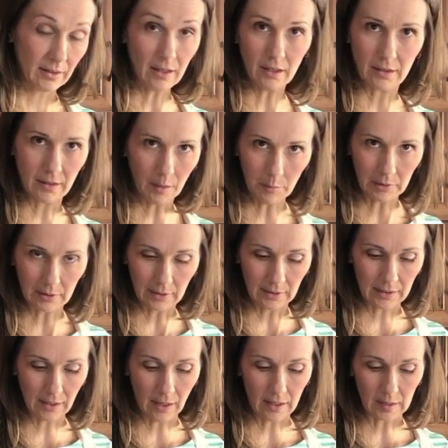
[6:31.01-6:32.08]
not doubled in
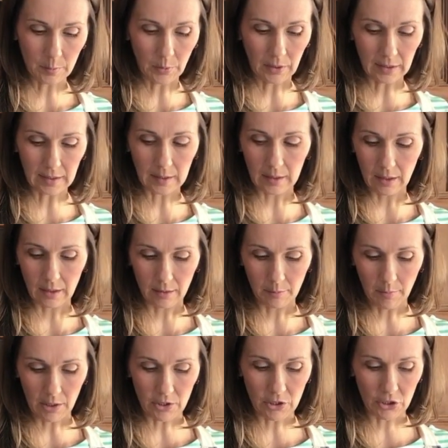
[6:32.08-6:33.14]
size, but it's
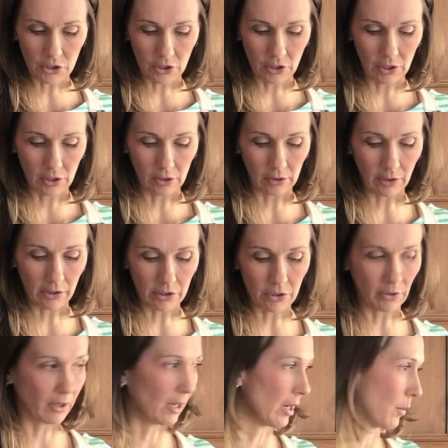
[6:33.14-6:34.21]
much
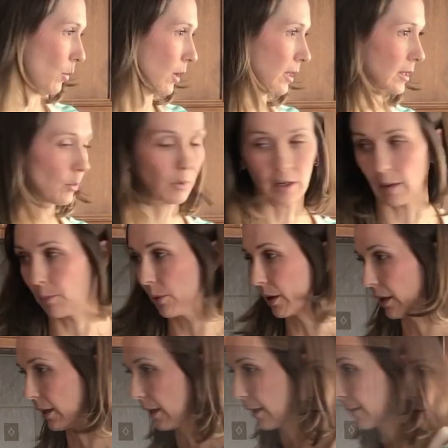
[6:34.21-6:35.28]
larger than it was when I put
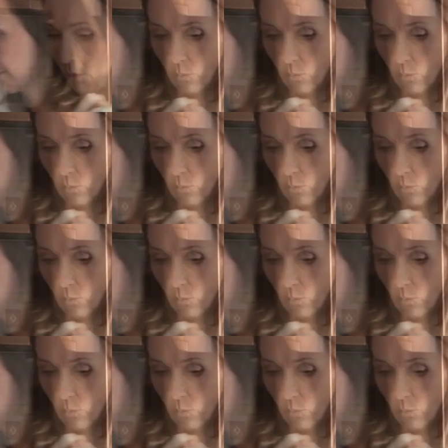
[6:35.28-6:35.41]
it in.